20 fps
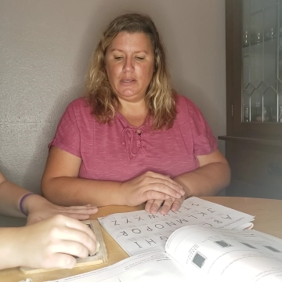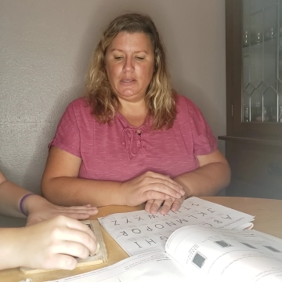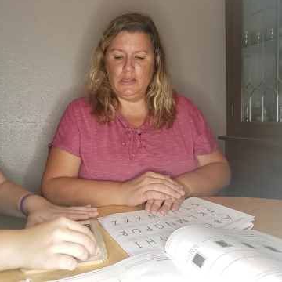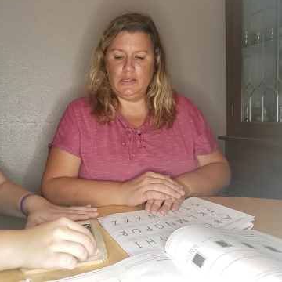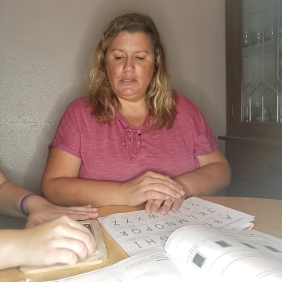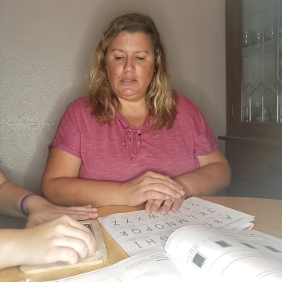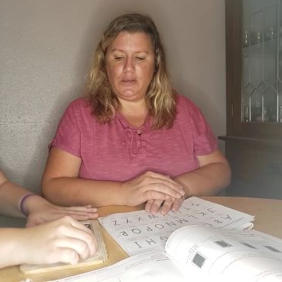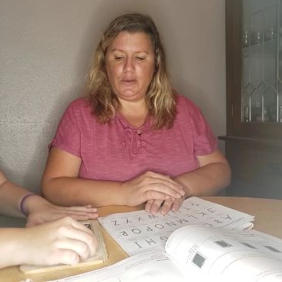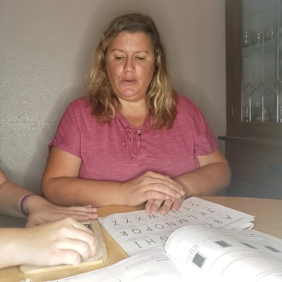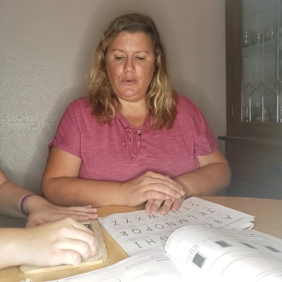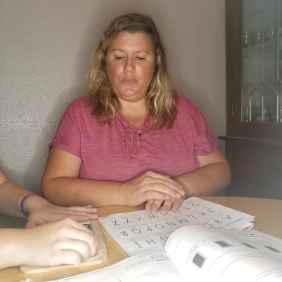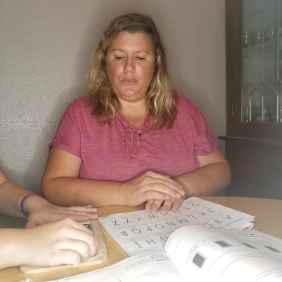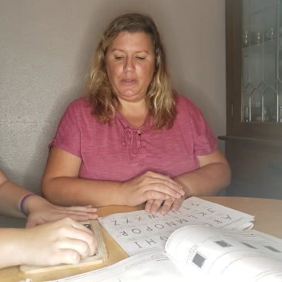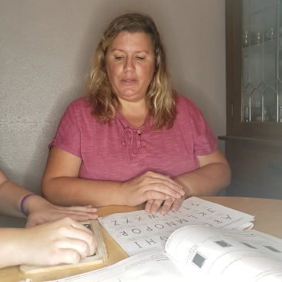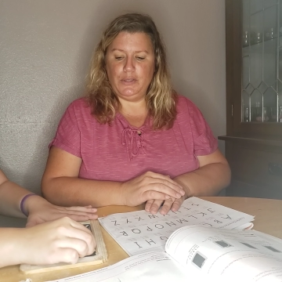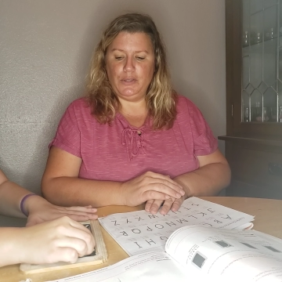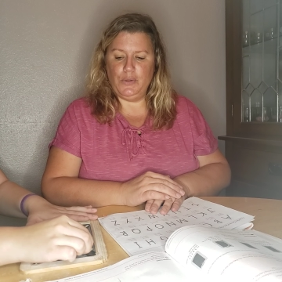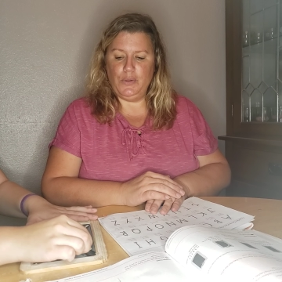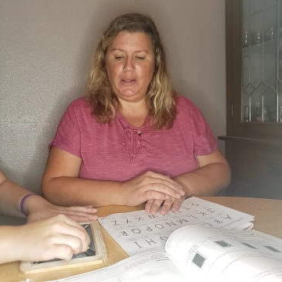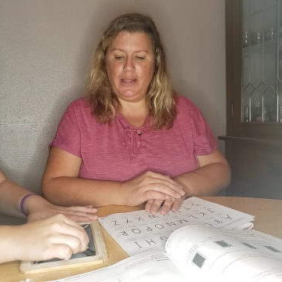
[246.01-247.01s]
So we
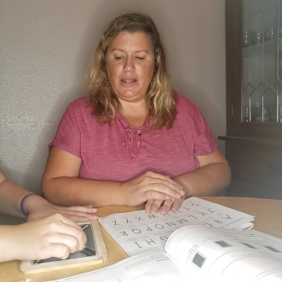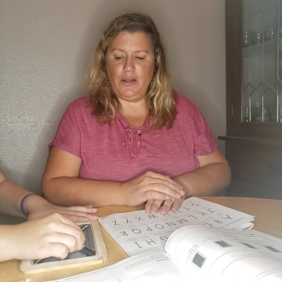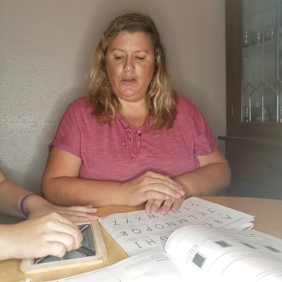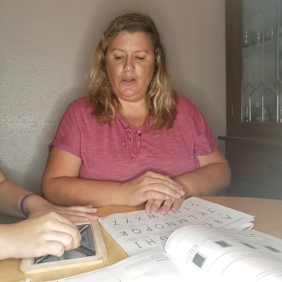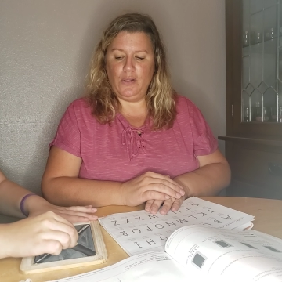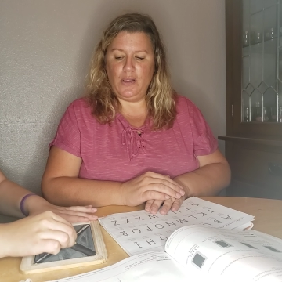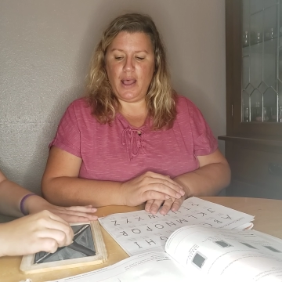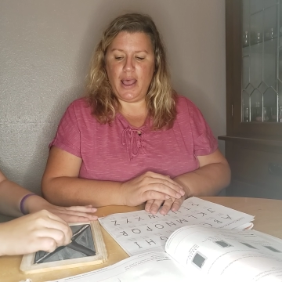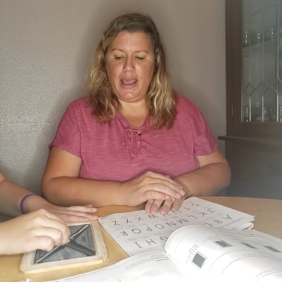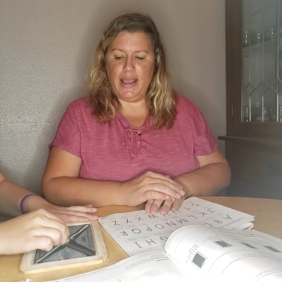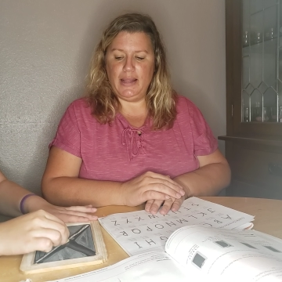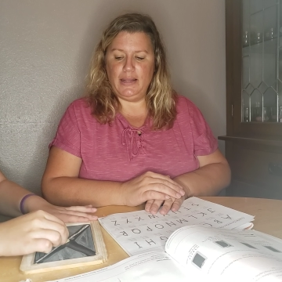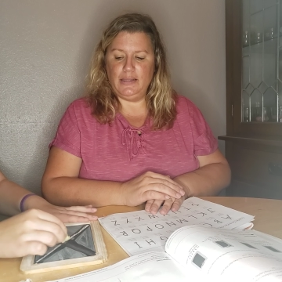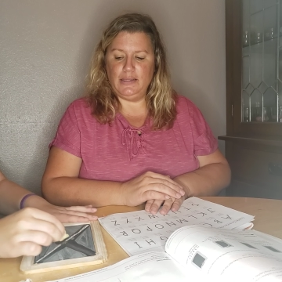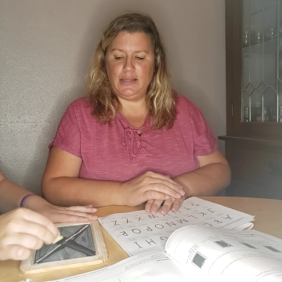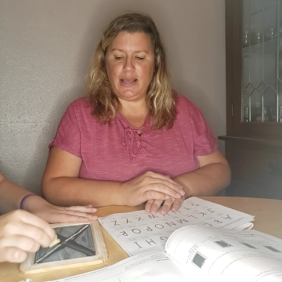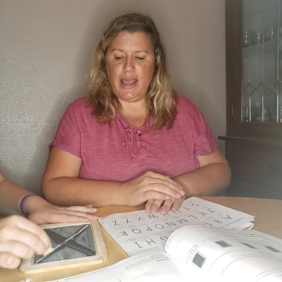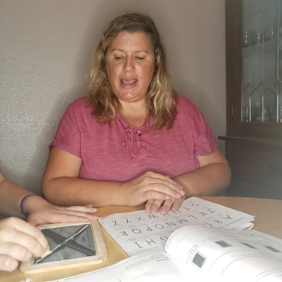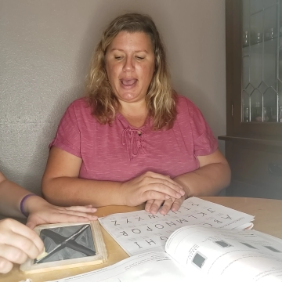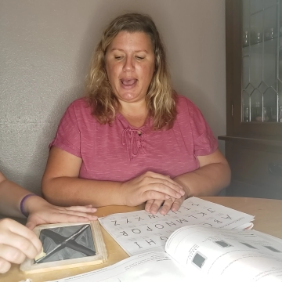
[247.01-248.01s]
do little line
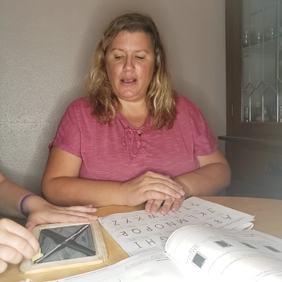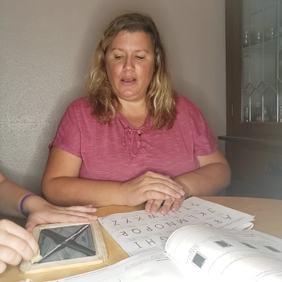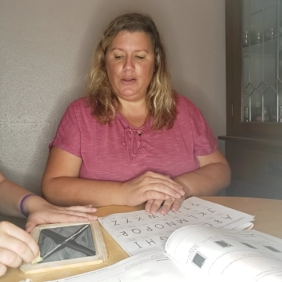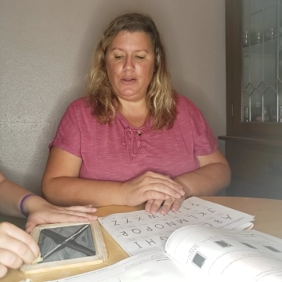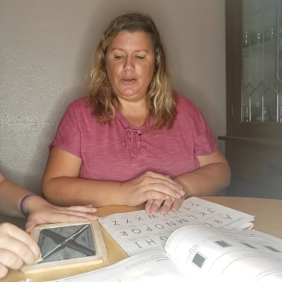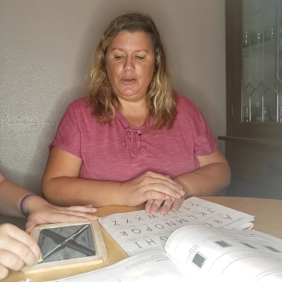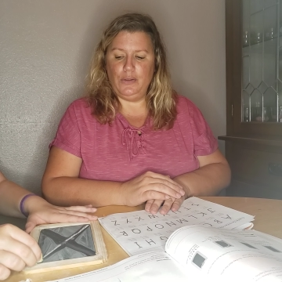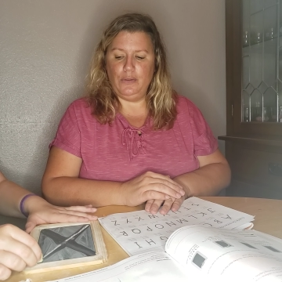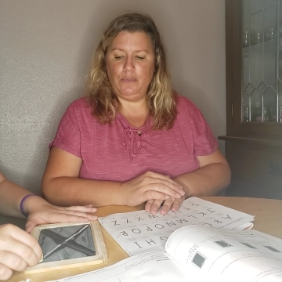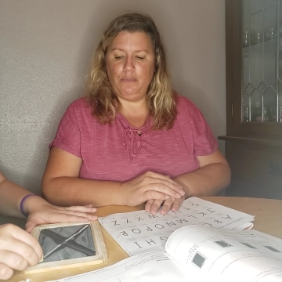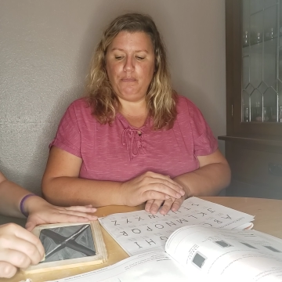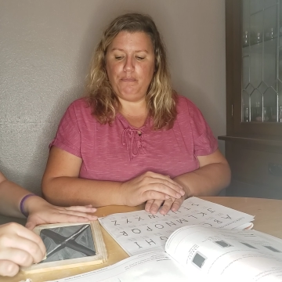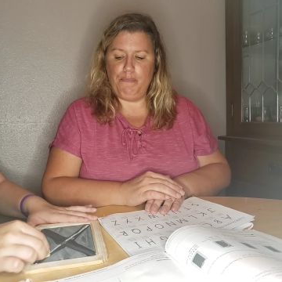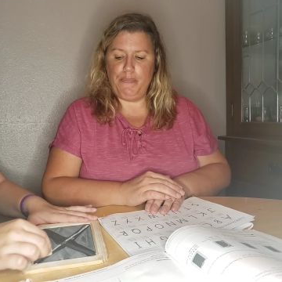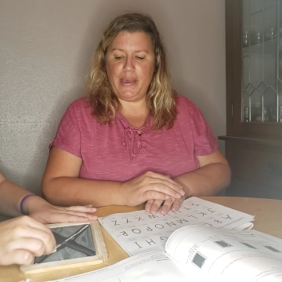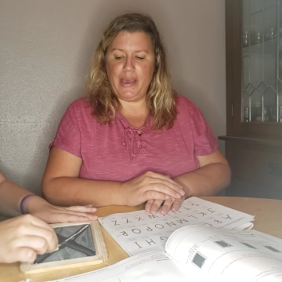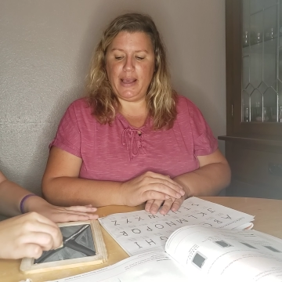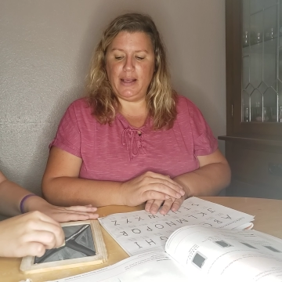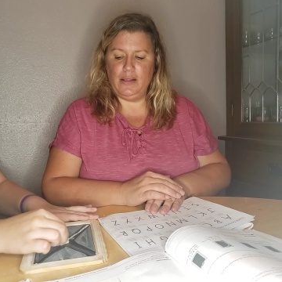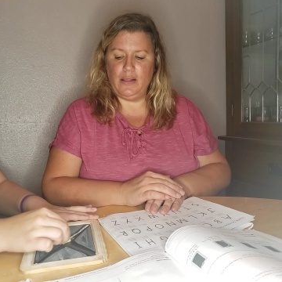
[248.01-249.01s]
diagonal,
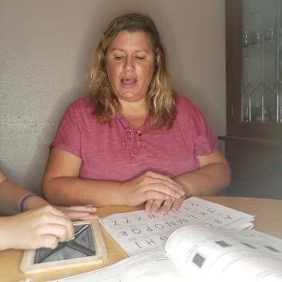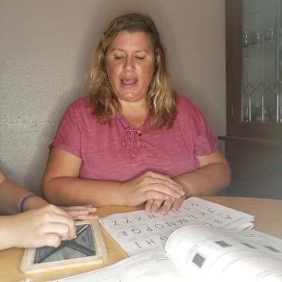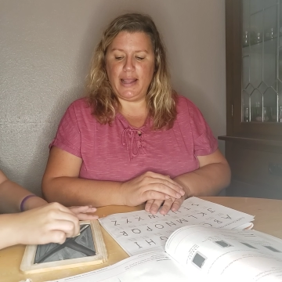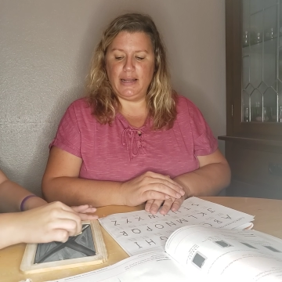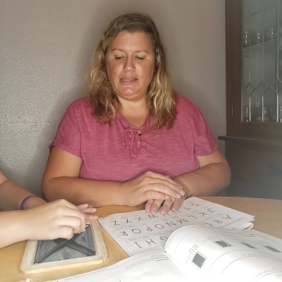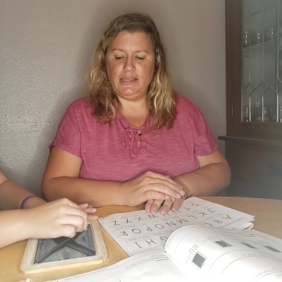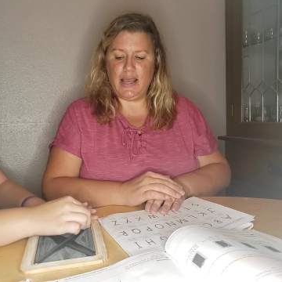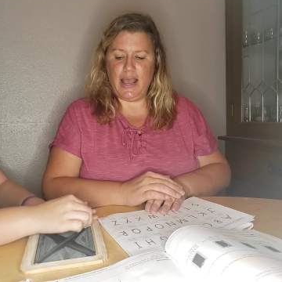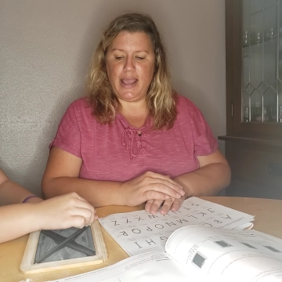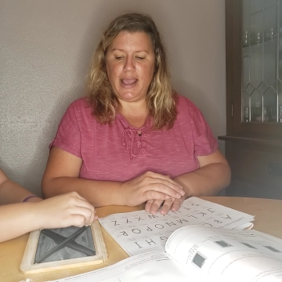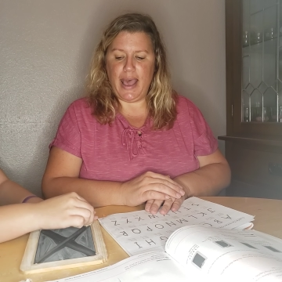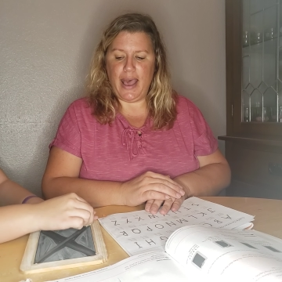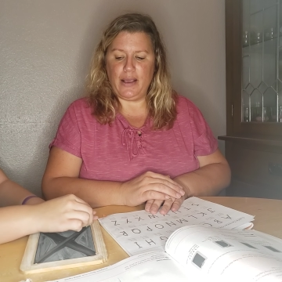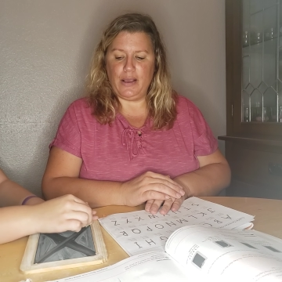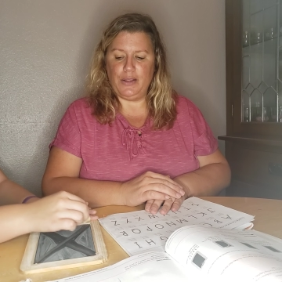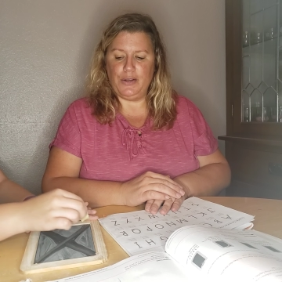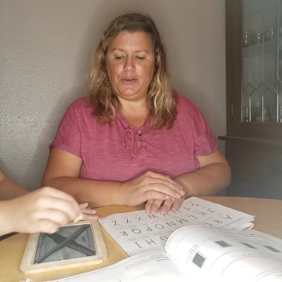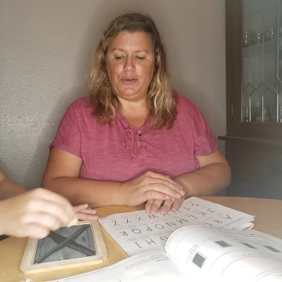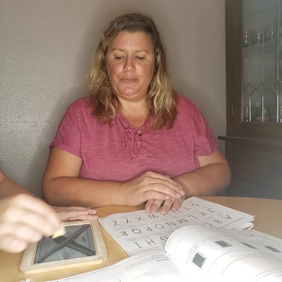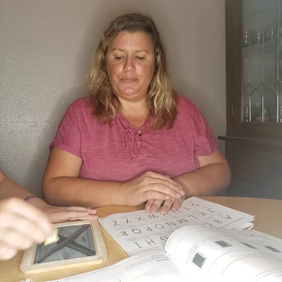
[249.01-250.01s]
big line
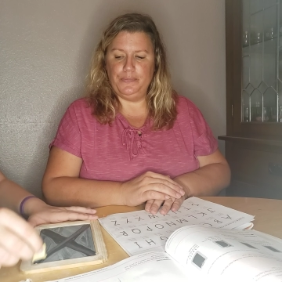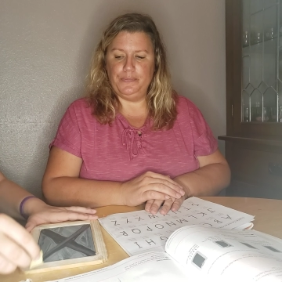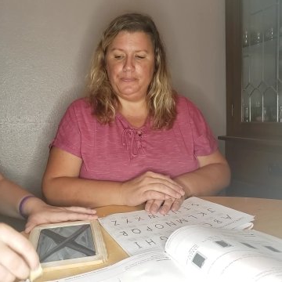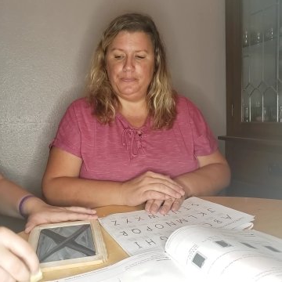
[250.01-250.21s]
diagonal.